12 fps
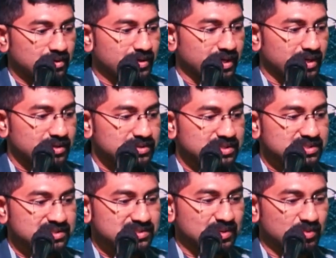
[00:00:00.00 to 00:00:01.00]
okay
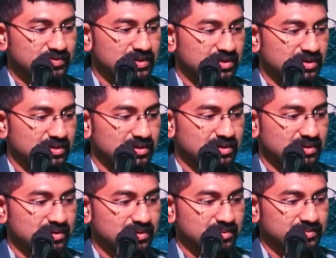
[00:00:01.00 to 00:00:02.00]
this is some of the
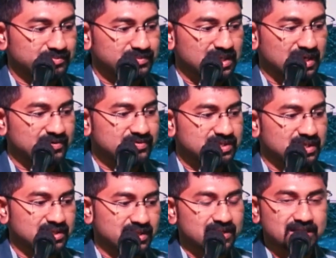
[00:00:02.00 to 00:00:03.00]
uh,
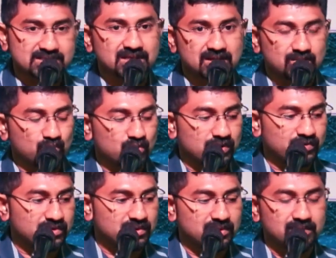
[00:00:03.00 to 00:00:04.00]
lifestyle there that's a mode of
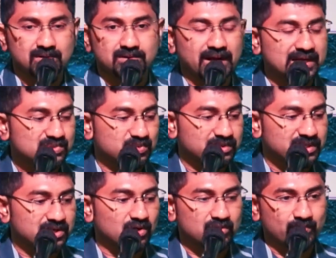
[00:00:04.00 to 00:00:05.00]
uh, transport
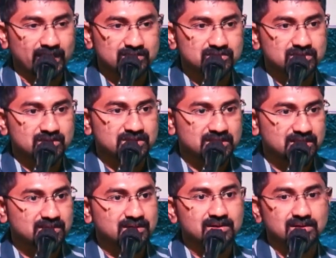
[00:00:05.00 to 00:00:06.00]
there dr matthew george i
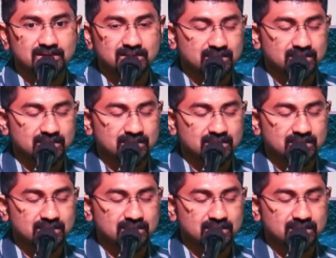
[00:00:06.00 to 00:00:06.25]
think uh,